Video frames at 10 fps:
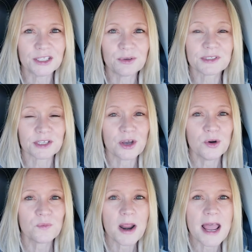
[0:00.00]
There was a
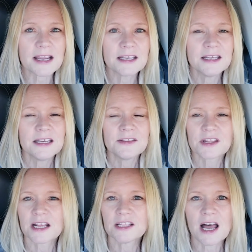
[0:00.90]
coat rack that
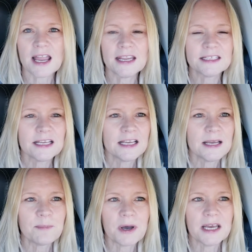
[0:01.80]
I liked
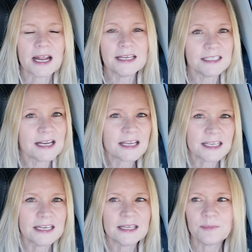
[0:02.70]
but I did not
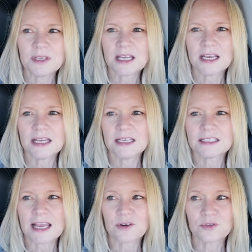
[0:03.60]
get it
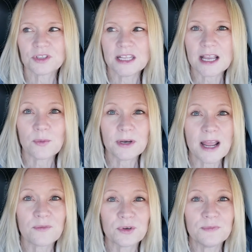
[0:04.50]
because I don't think I would
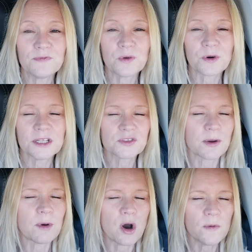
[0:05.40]
have room for it. So
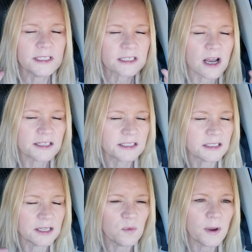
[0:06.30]
I'm always
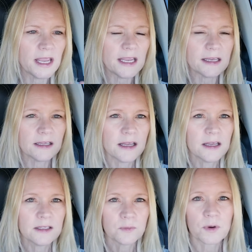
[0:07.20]
constantly weighing
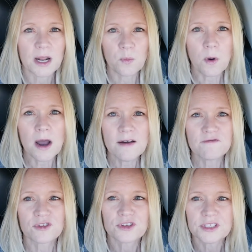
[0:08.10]
what I want
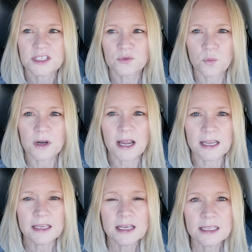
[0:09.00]
versus what
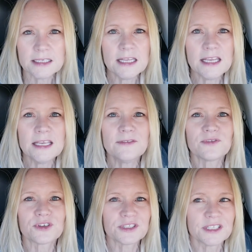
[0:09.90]
I need
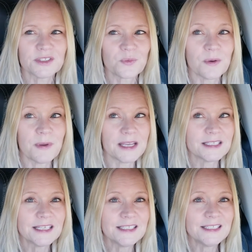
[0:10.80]
versus what makes
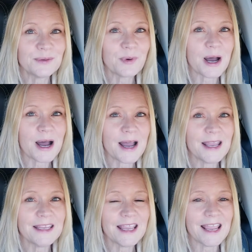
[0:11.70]
sense to
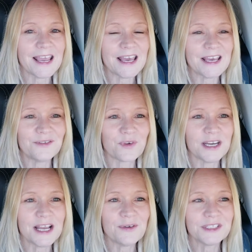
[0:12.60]
buy. And right
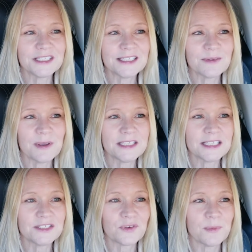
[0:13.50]
now it just doesn't make
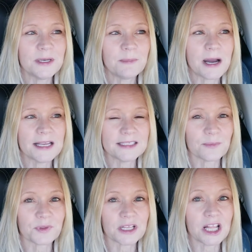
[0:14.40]
sense for me to buy
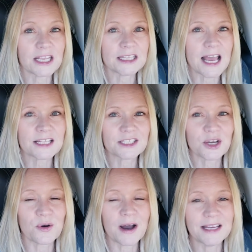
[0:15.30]
something like that.
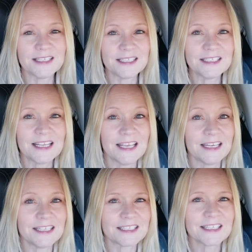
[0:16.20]
So I didn't get
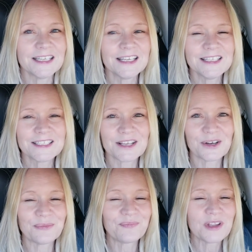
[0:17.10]
it.
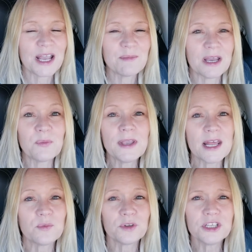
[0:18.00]
So, and we had
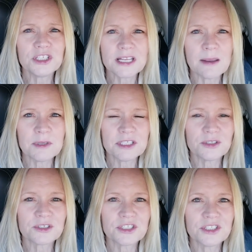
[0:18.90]
a really good time at
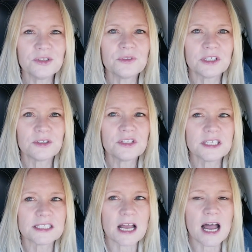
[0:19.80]
Dillard's too. Dillard's
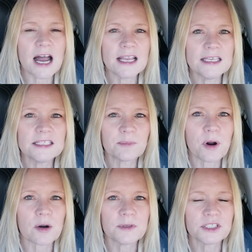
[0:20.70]
is a high end
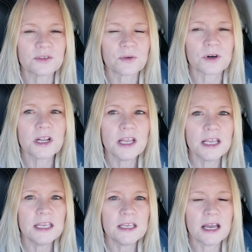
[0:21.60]
department store,
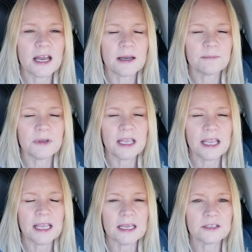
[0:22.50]
um,
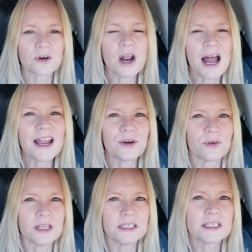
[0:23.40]
and, or higher
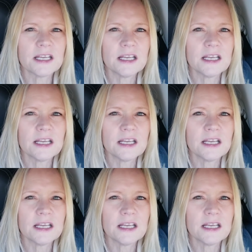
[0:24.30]
end.